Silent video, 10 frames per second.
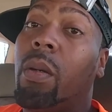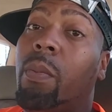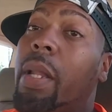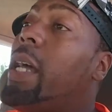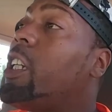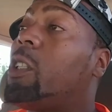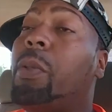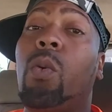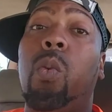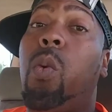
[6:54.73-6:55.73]
Black niggas
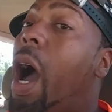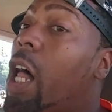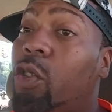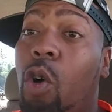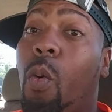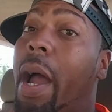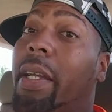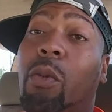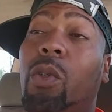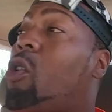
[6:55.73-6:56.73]
be wild on
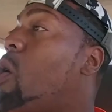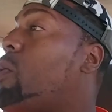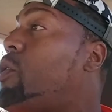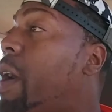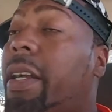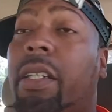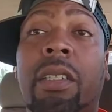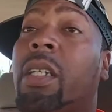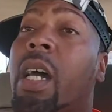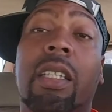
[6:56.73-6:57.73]
white niggas. We call them
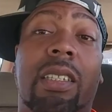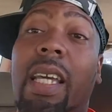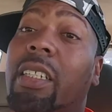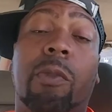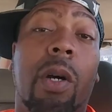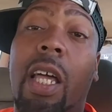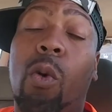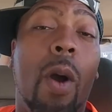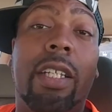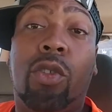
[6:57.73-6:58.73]
crackers, say smell like
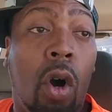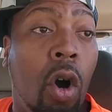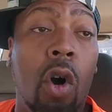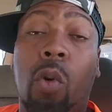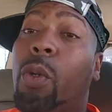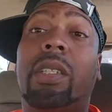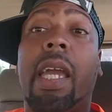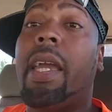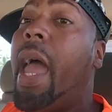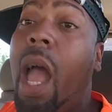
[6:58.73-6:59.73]
wet dog. We
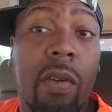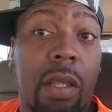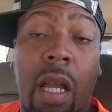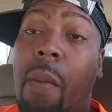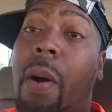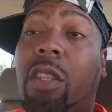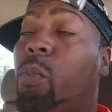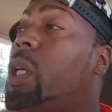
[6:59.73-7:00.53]
say everything about them.